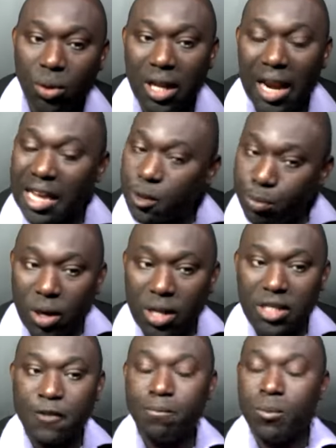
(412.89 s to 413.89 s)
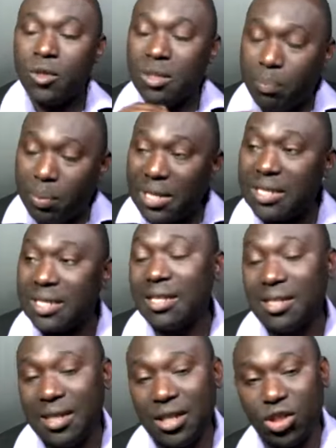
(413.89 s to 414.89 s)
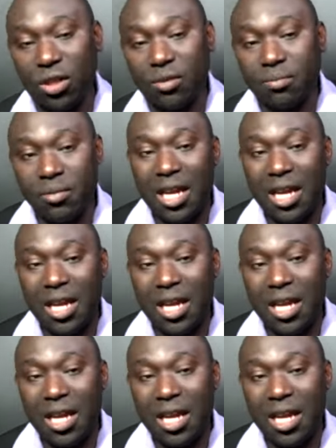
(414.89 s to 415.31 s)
the last point, presentation.